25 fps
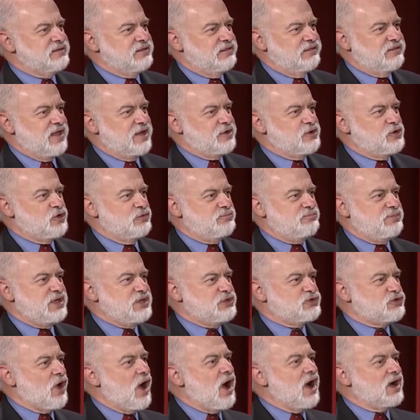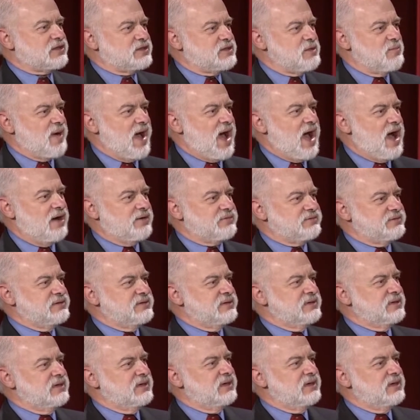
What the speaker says: than could be talked about